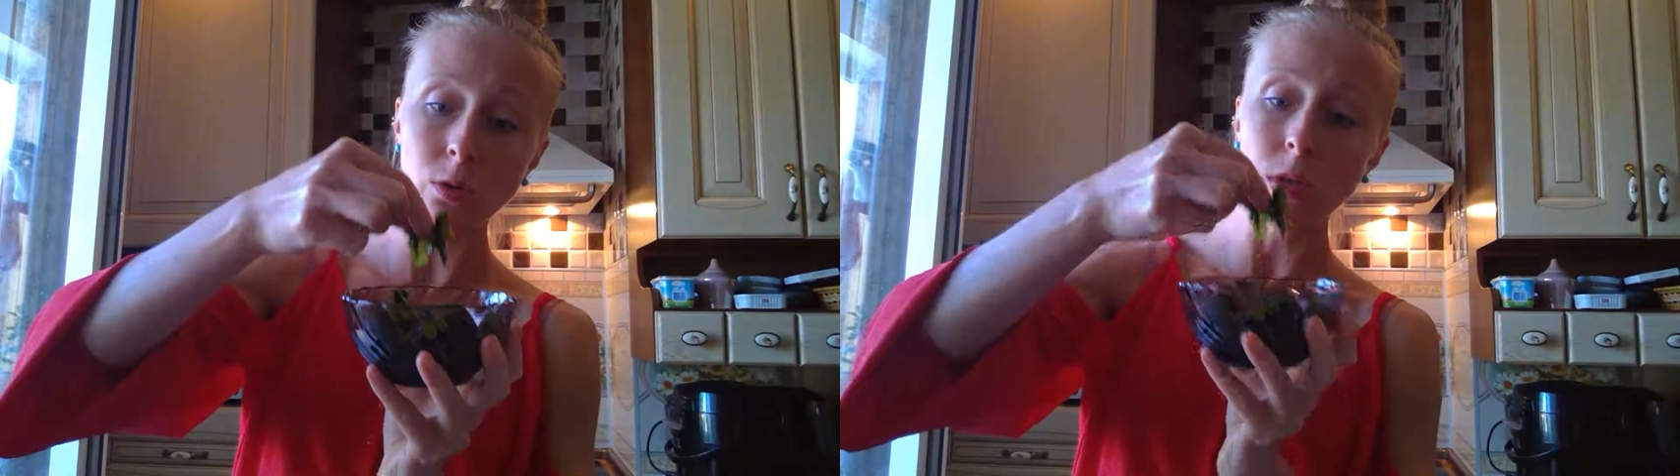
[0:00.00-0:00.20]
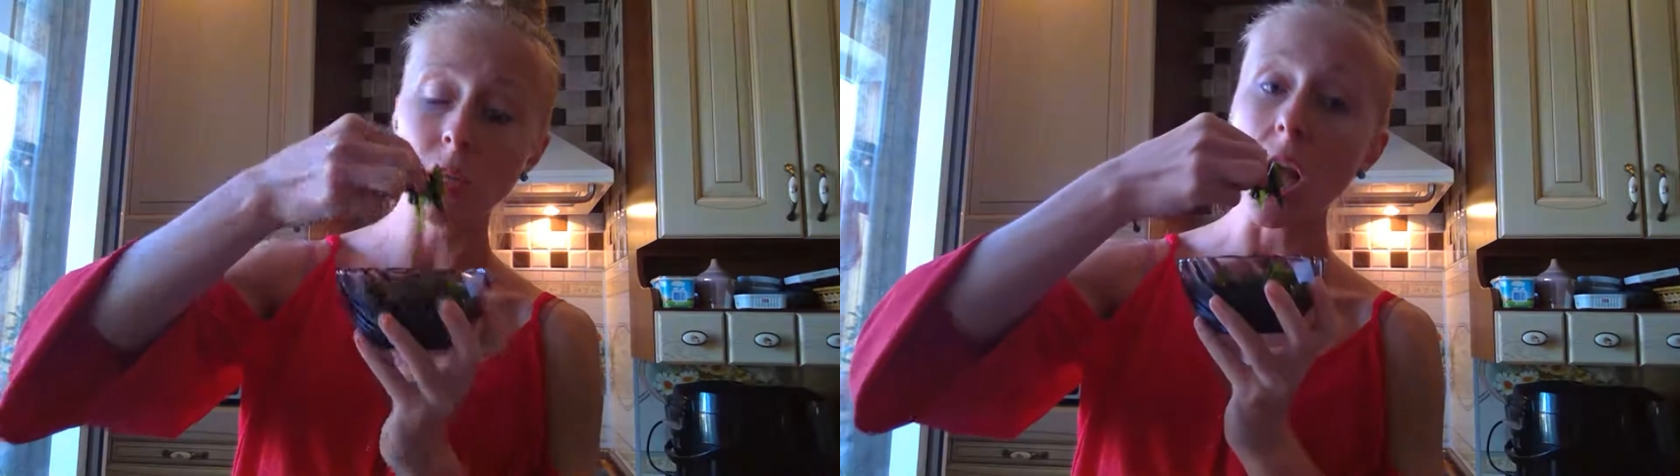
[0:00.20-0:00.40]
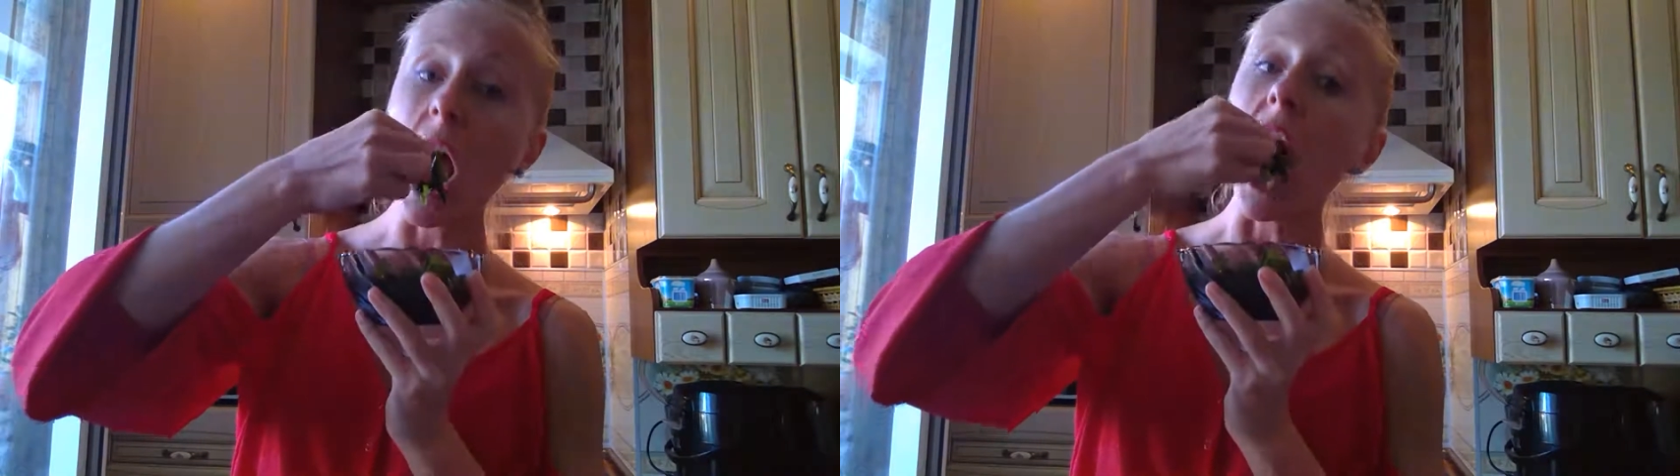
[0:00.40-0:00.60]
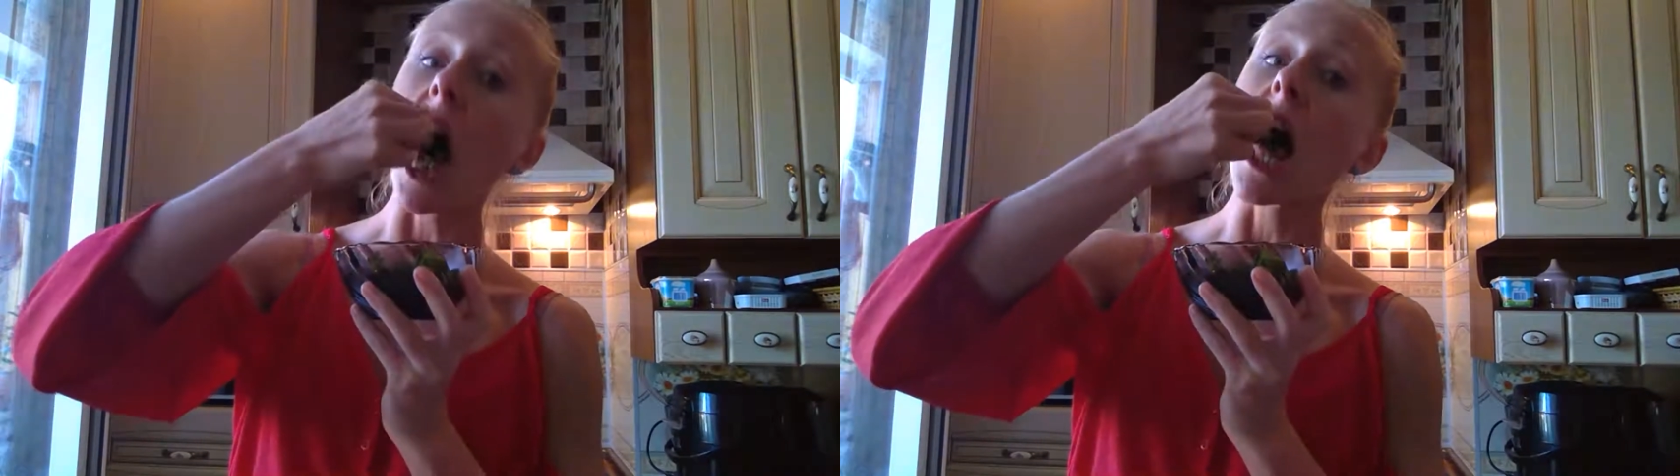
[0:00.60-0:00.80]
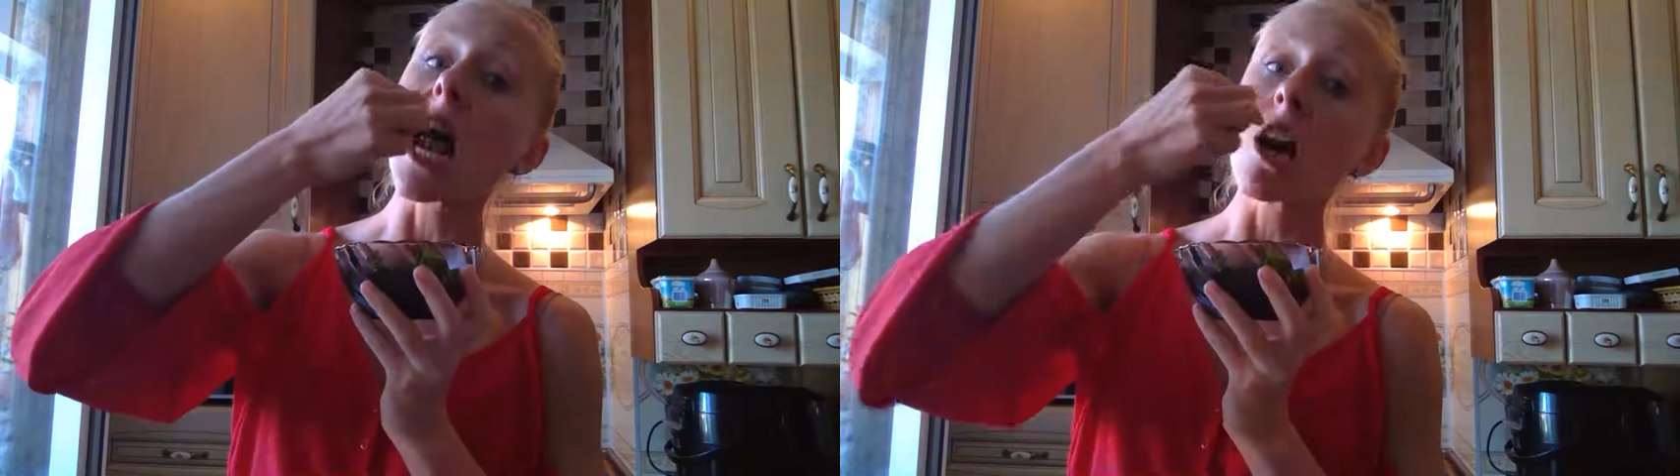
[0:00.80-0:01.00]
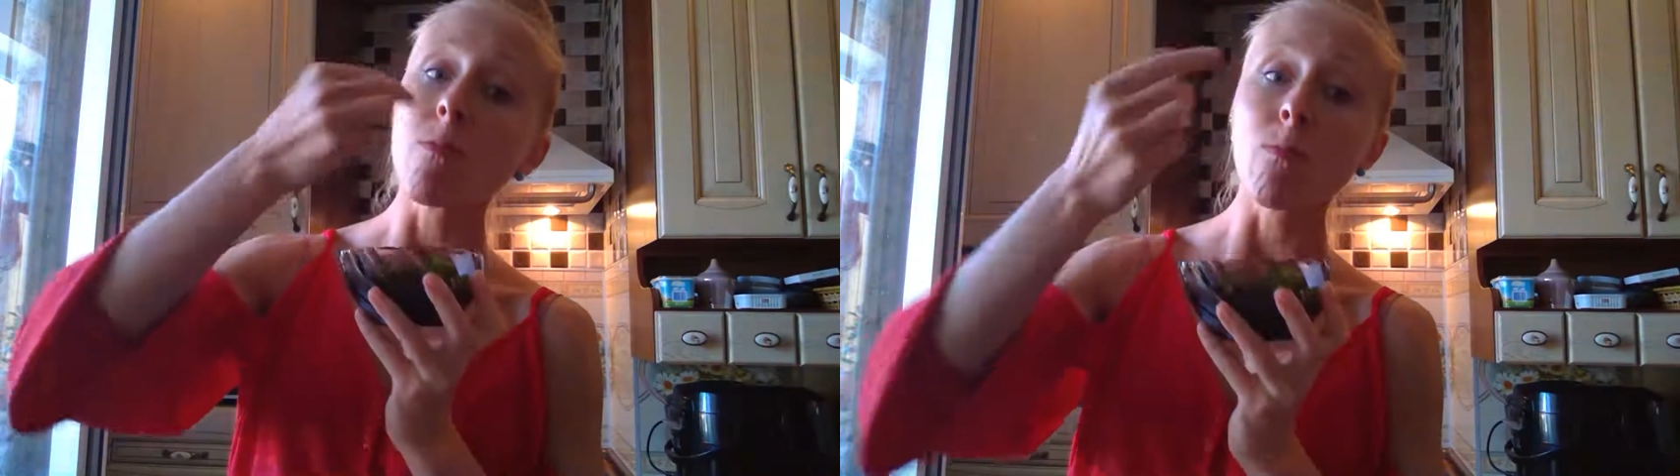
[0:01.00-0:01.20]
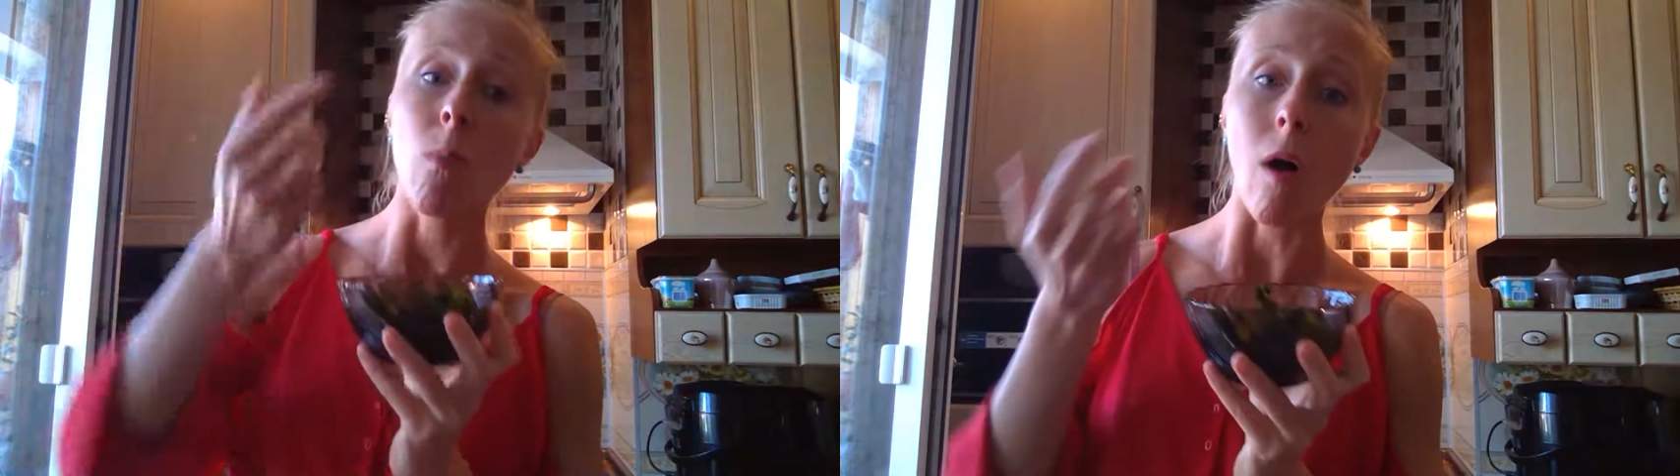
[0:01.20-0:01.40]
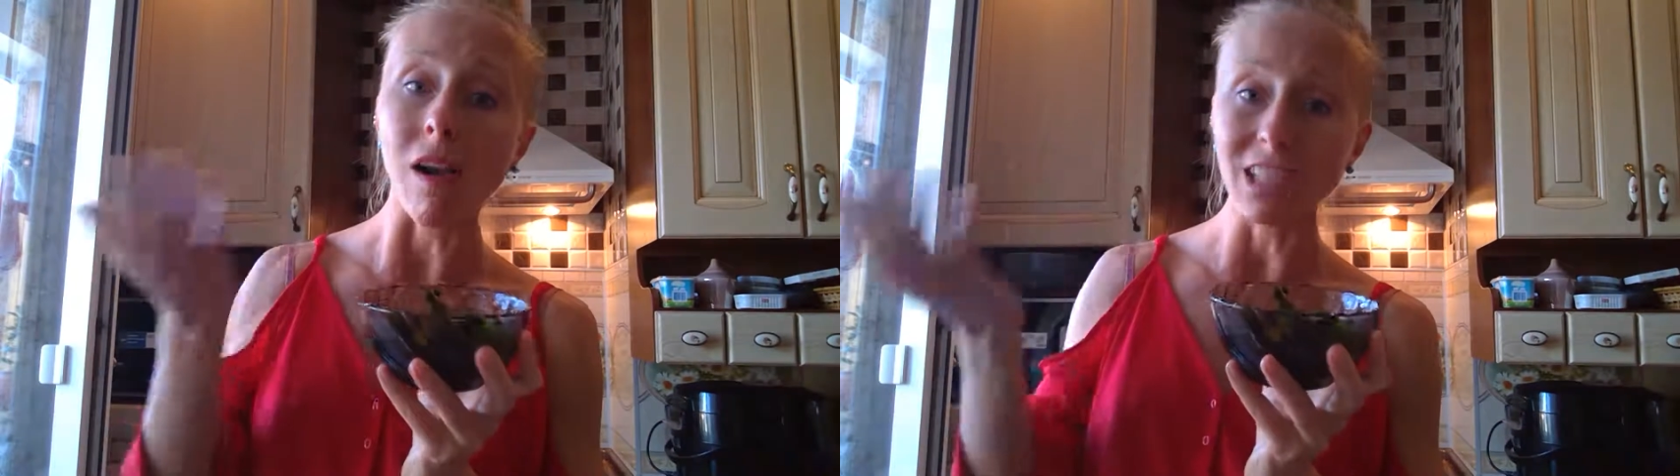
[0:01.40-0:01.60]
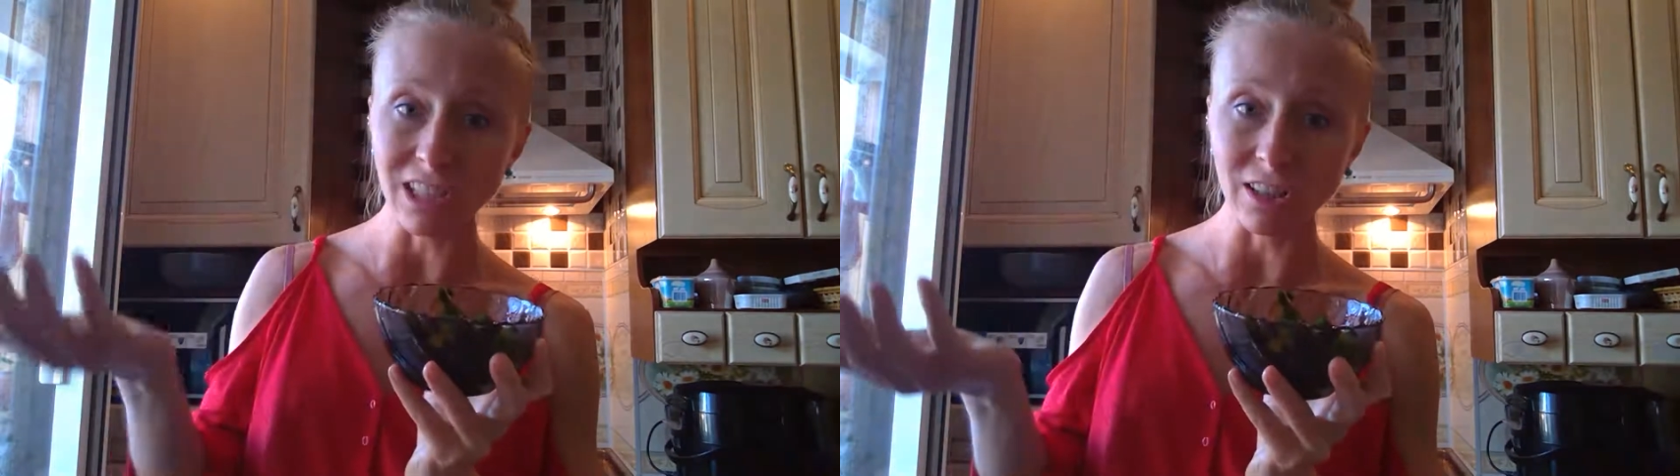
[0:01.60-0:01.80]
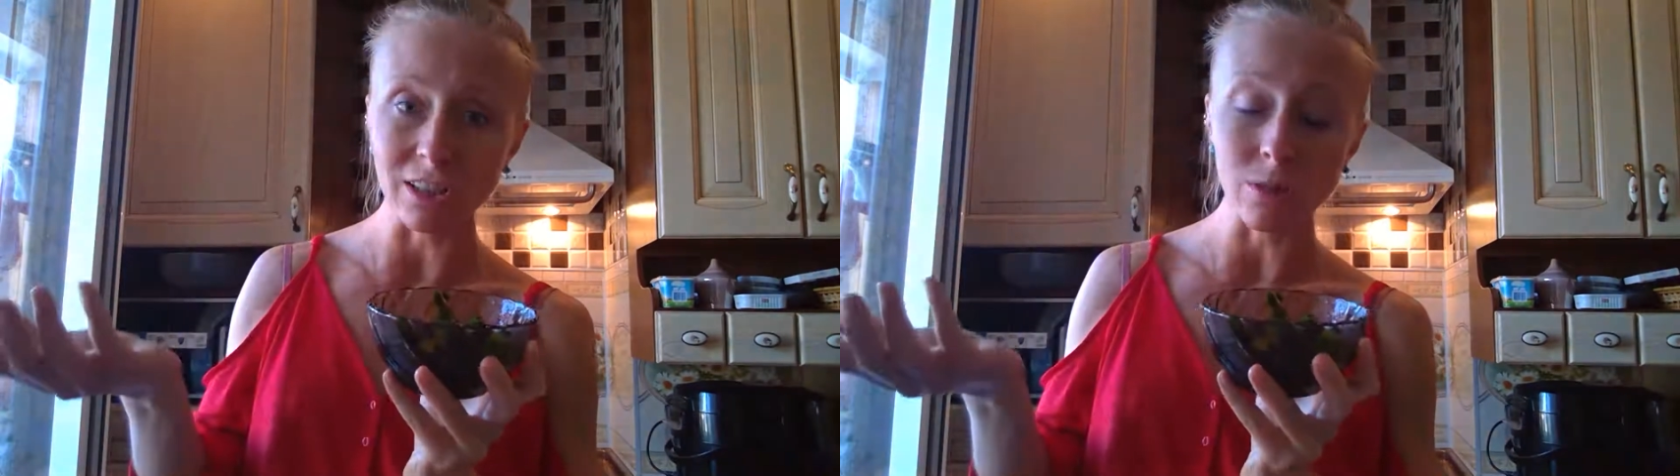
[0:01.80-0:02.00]
can
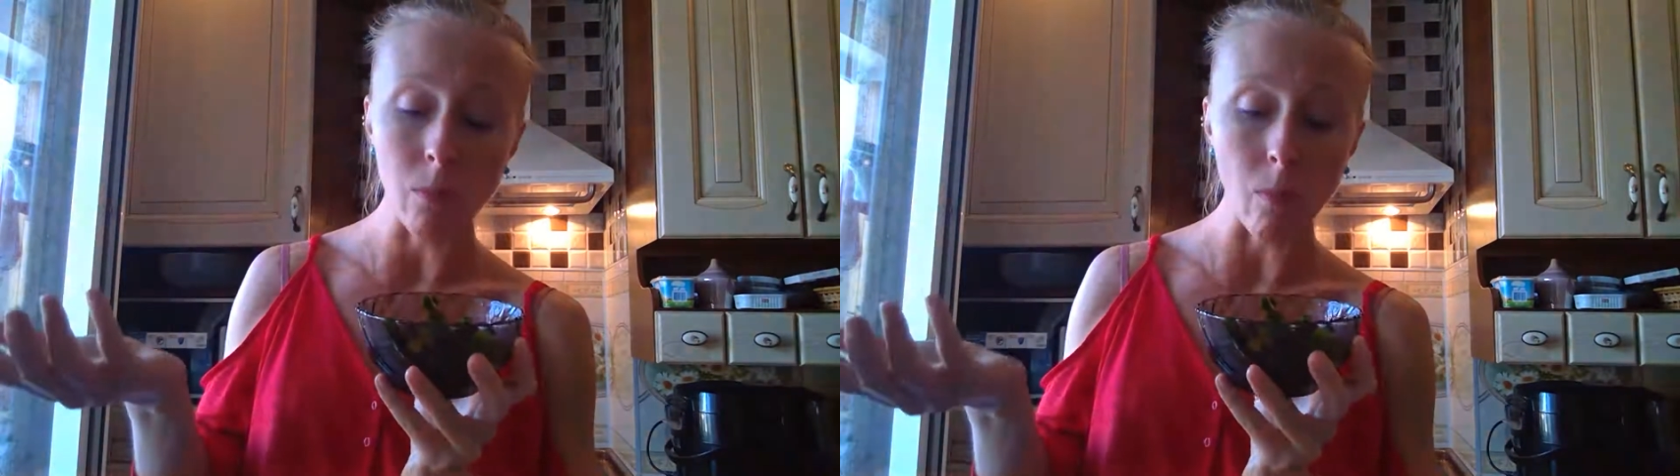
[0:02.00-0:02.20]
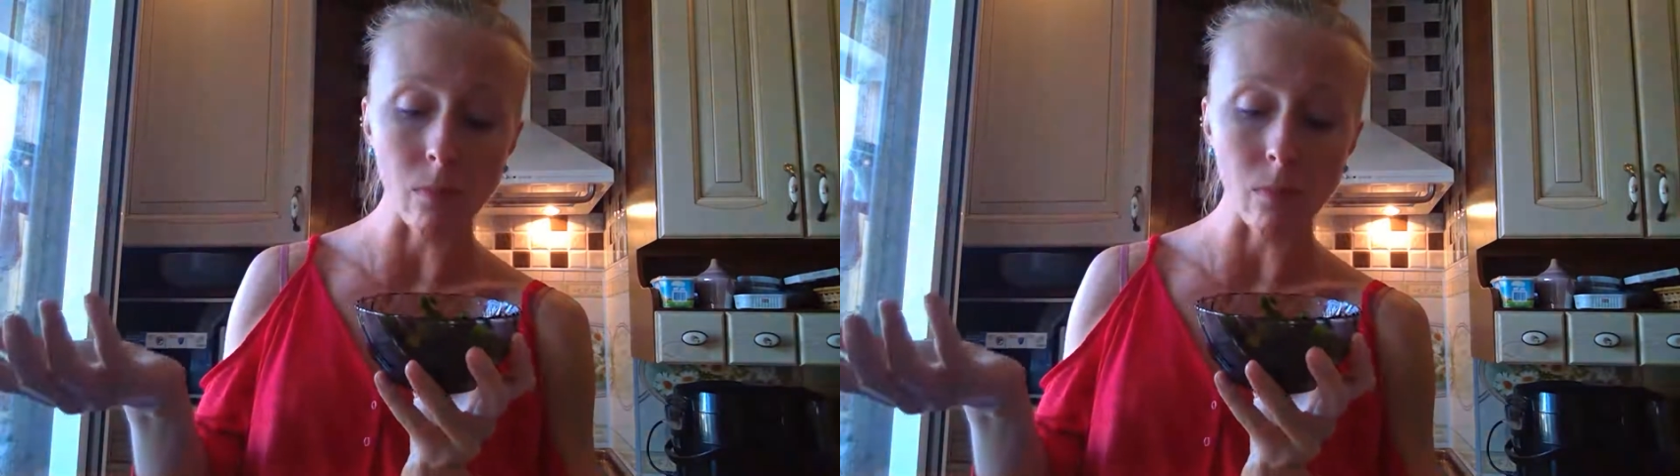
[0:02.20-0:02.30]
eat it